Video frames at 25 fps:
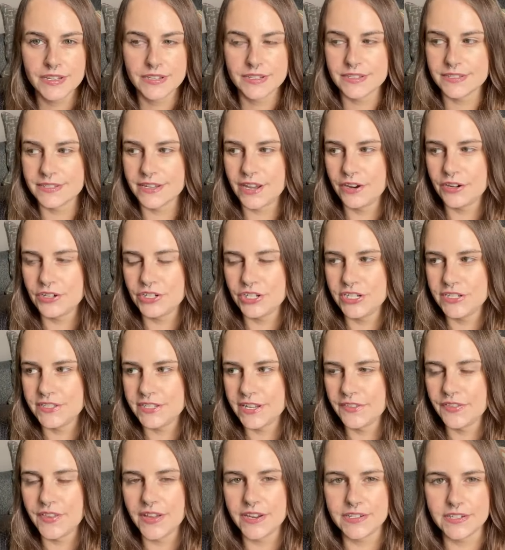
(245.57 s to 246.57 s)
So she
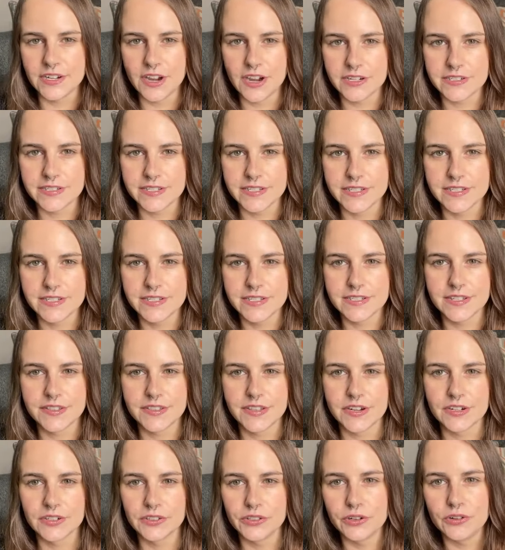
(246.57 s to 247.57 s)
said that dachshunds,
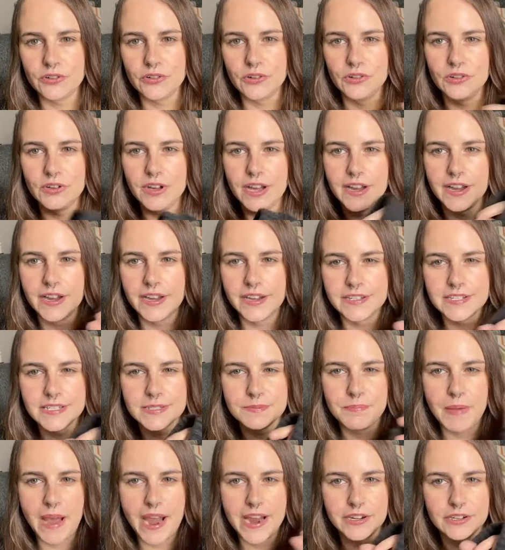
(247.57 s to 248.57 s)
their little uh,
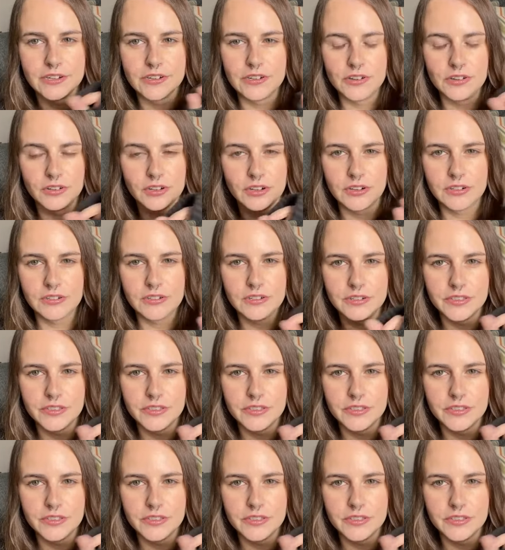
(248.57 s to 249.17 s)
spinal,